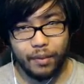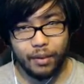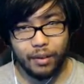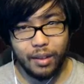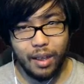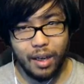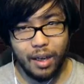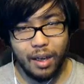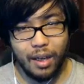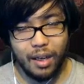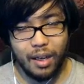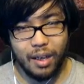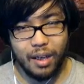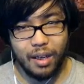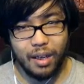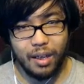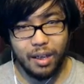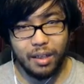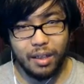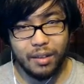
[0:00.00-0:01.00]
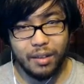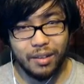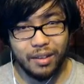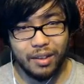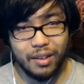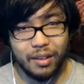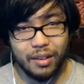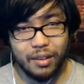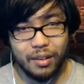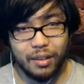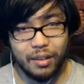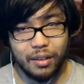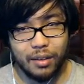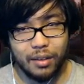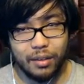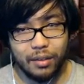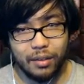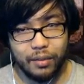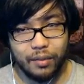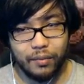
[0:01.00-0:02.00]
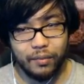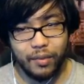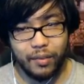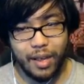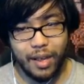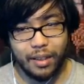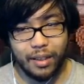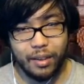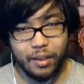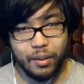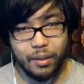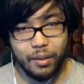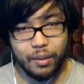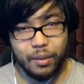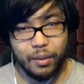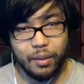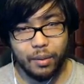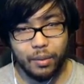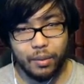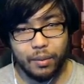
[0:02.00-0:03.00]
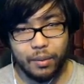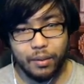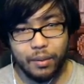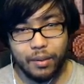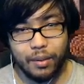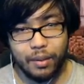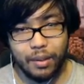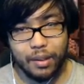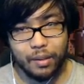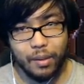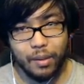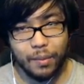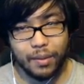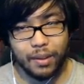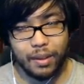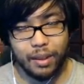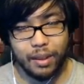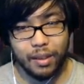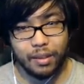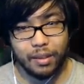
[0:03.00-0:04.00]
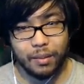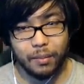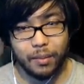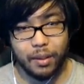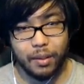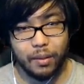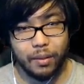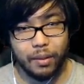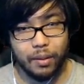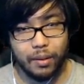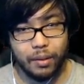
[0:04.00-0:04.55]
Ah! Fuck you. This weapon's awesome, though. All